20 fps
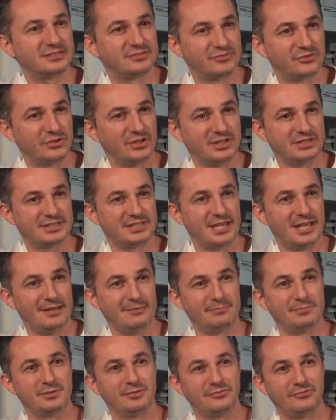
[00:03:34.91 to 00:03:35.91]
for
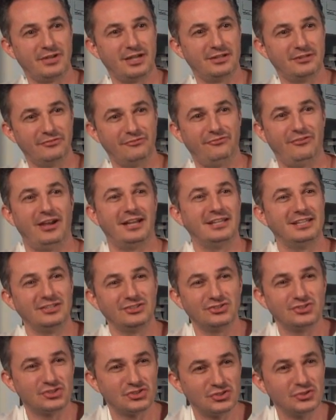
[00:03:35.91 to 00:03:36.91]
example, of kind of finding
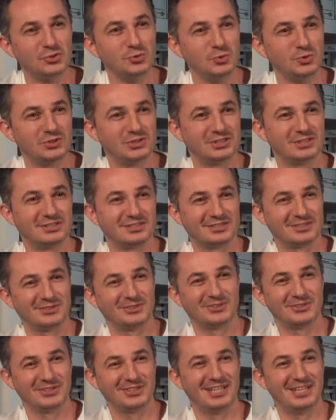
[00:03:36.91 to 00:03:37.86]
students or